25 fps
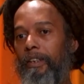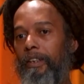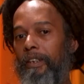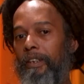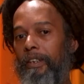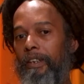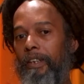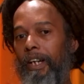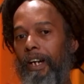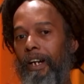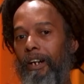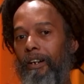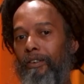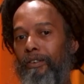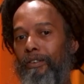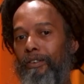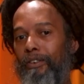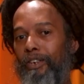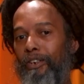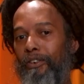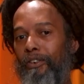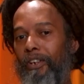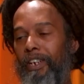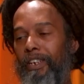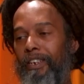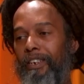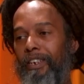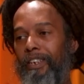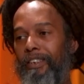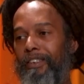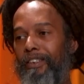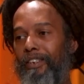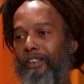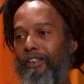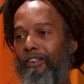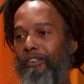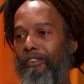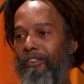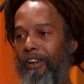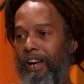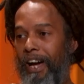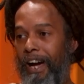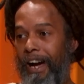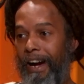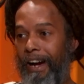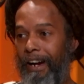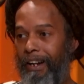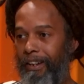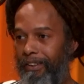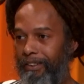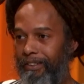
Now, the great Neter Ra,